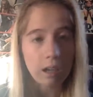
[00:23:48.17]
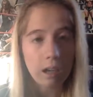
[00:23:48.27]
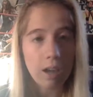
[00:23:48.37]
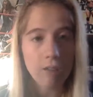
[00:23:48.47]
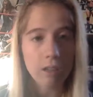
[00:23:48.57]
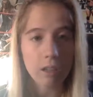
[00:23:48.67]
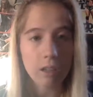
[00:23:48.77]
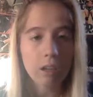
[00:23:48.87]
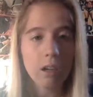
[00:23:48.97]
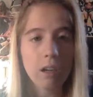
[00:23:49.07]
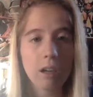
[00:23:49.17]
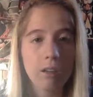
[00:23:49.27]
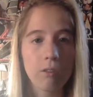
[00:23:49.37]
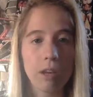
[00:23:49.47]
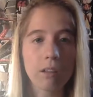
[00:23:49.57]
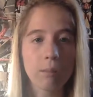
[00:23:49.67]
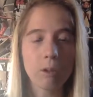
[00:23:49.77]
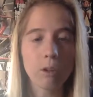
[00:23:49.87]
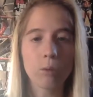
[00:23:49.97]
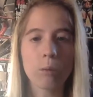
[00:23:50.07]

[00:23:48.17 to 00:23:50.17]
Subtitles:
Kevin to face him too.